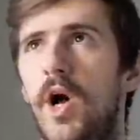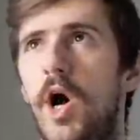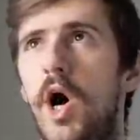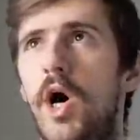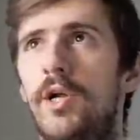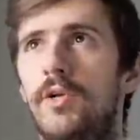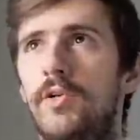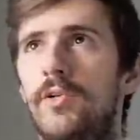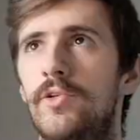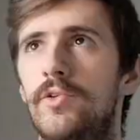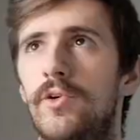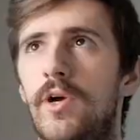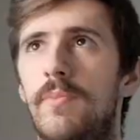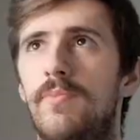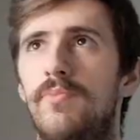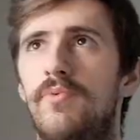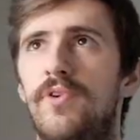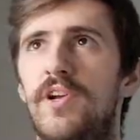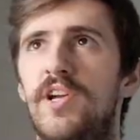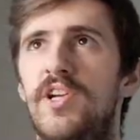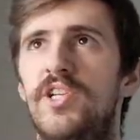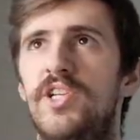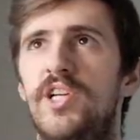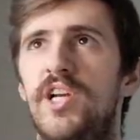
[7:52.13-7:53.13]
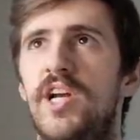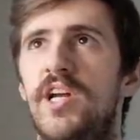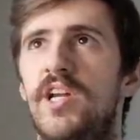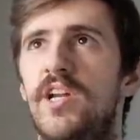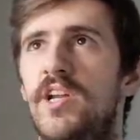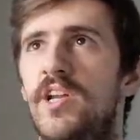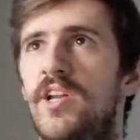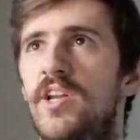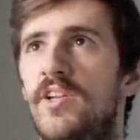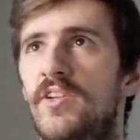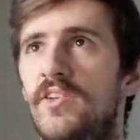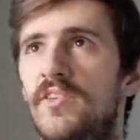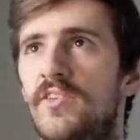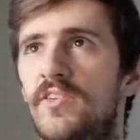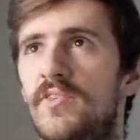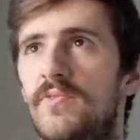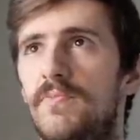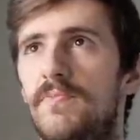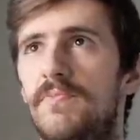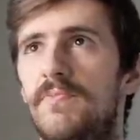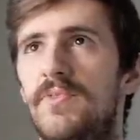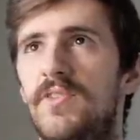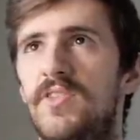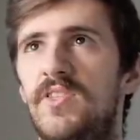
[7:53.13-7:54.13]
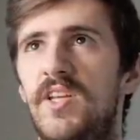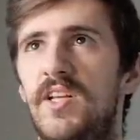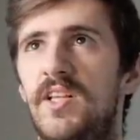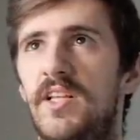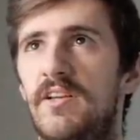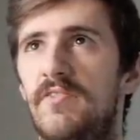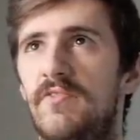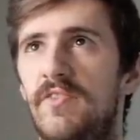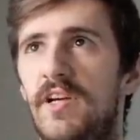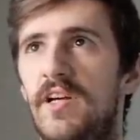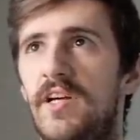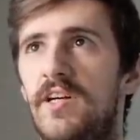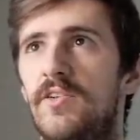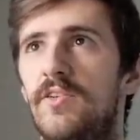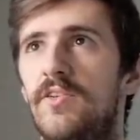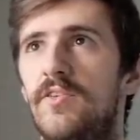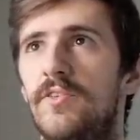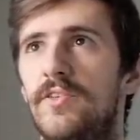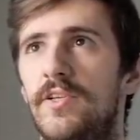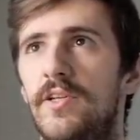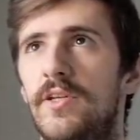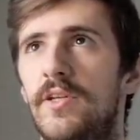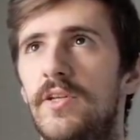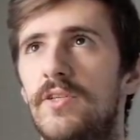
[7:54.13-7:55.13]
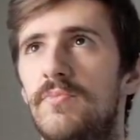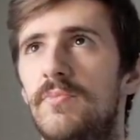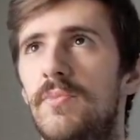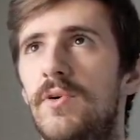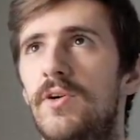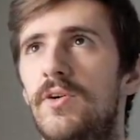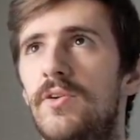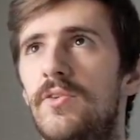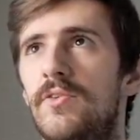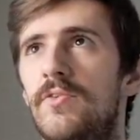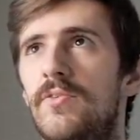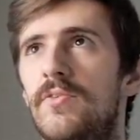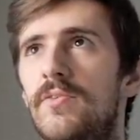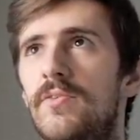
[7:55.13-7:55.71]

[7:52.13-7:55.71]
underappreciated and silly vehicles in this mod.